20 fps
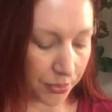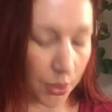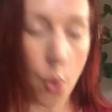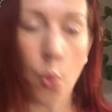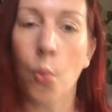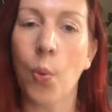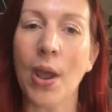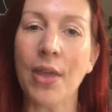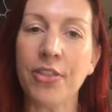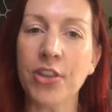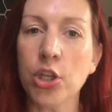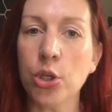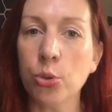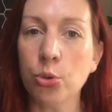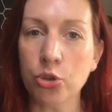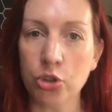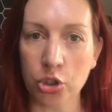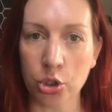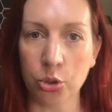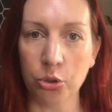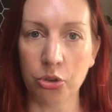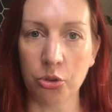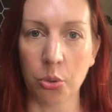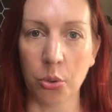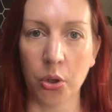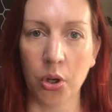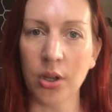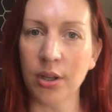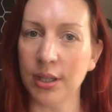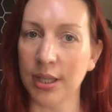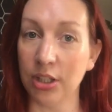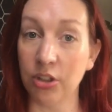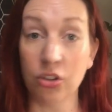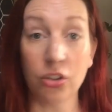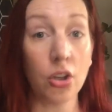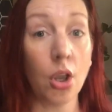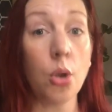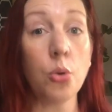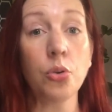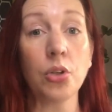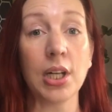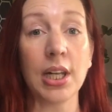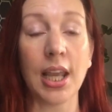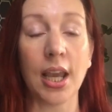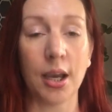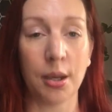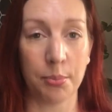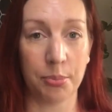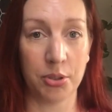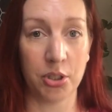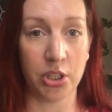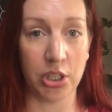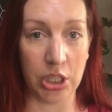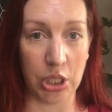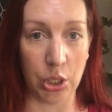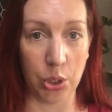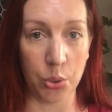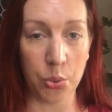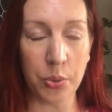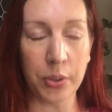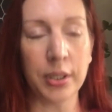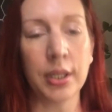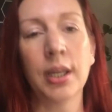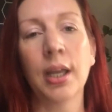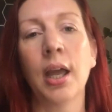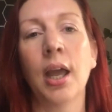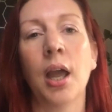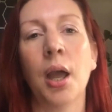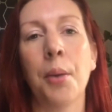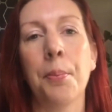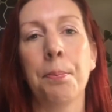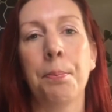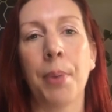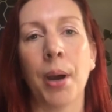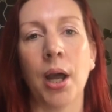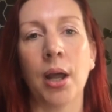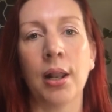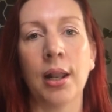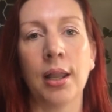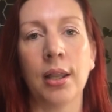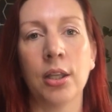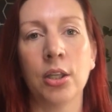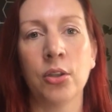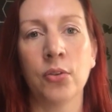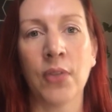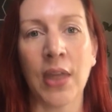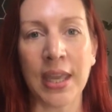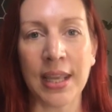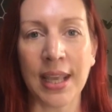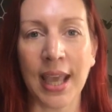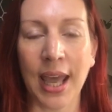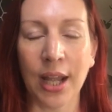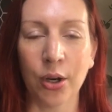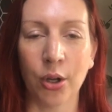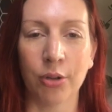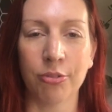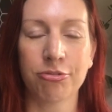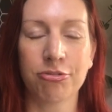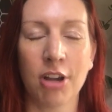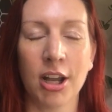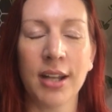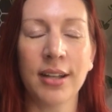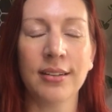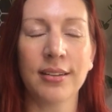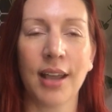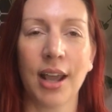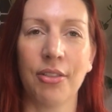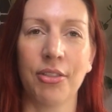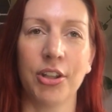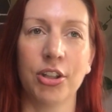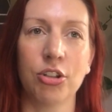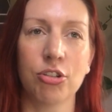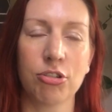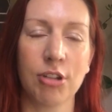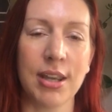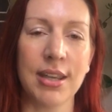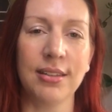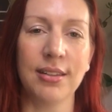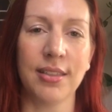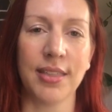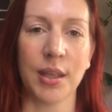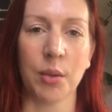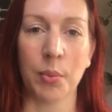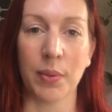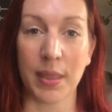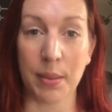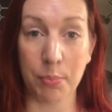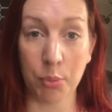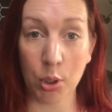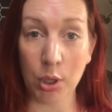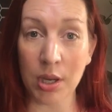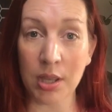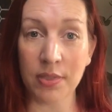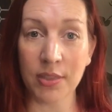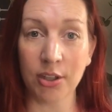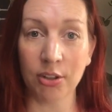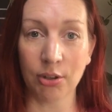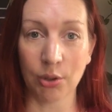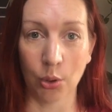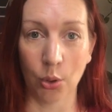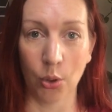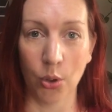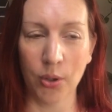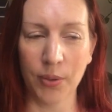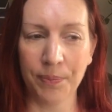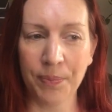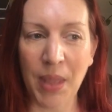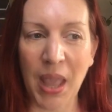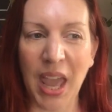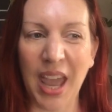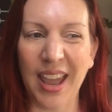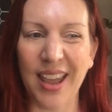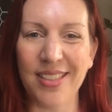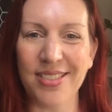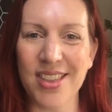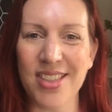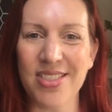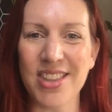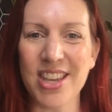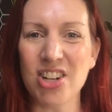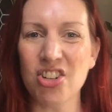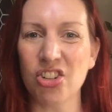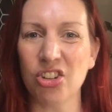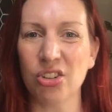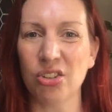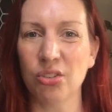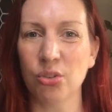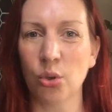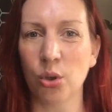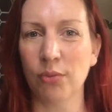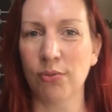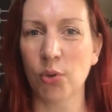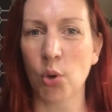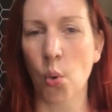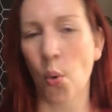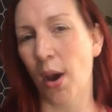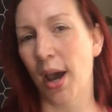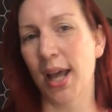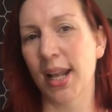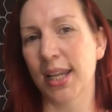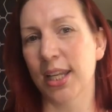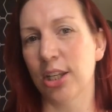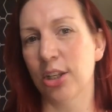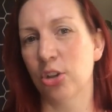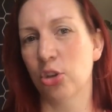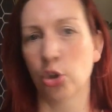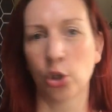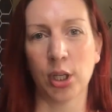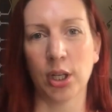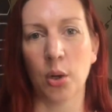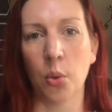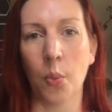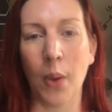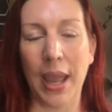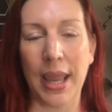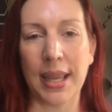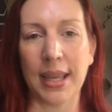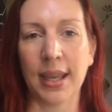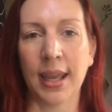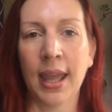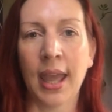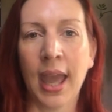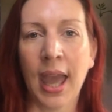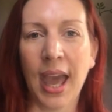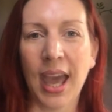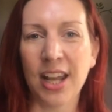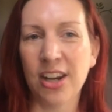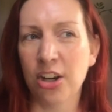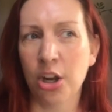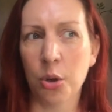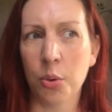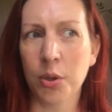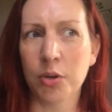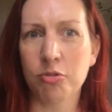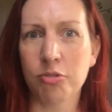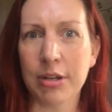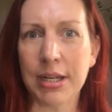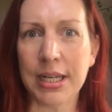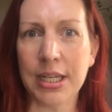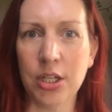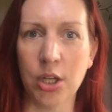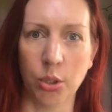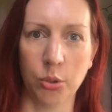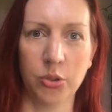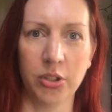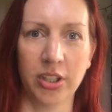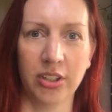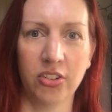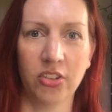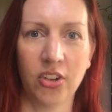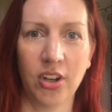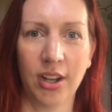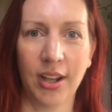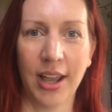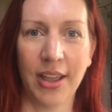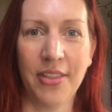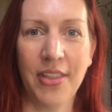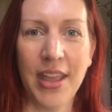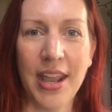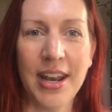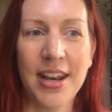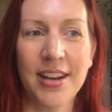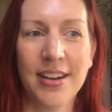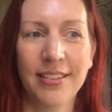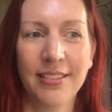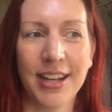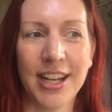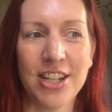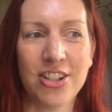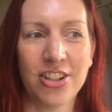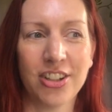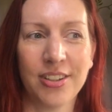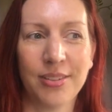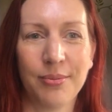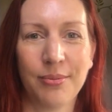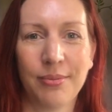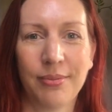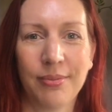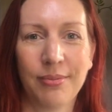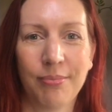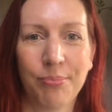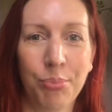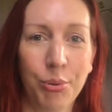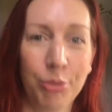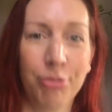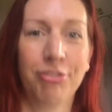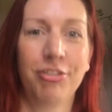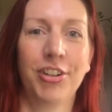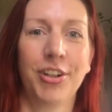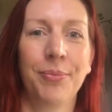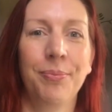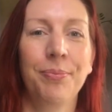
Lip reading: Whether you choose to or not is totally up to you, but they cannot. France had this crazy thing where they put in this law and then they just sort of quietly took it away and no one really noticed, and then it just poofed.